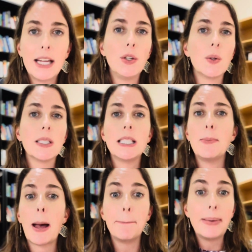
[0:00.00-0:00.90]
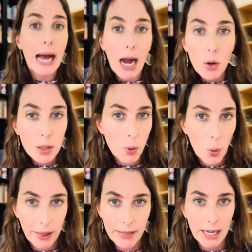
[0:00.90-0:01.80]
you'll see my
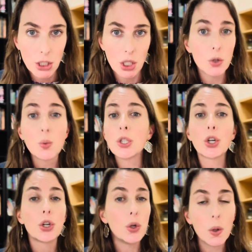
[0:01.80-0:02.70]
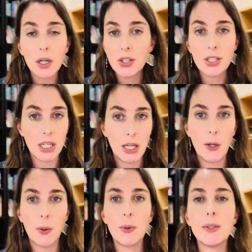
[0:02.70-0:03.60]
PowerPoint lectures, which are yours to
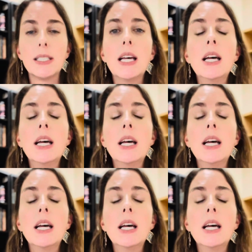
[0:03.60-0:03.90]
use.